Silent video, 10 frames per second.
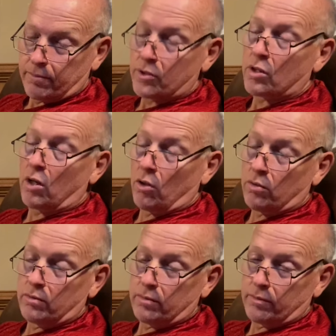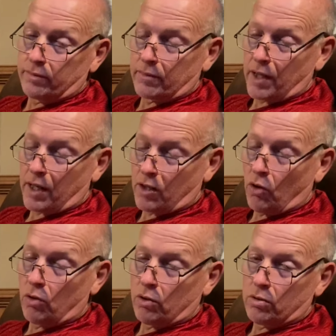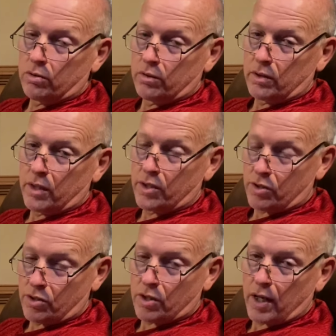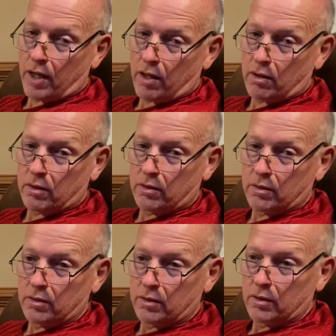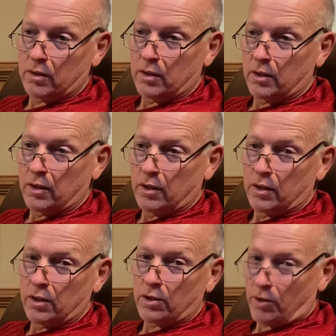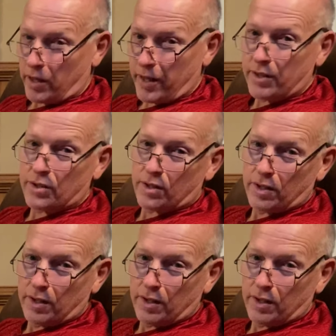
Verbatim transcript: So our goal is to share Christ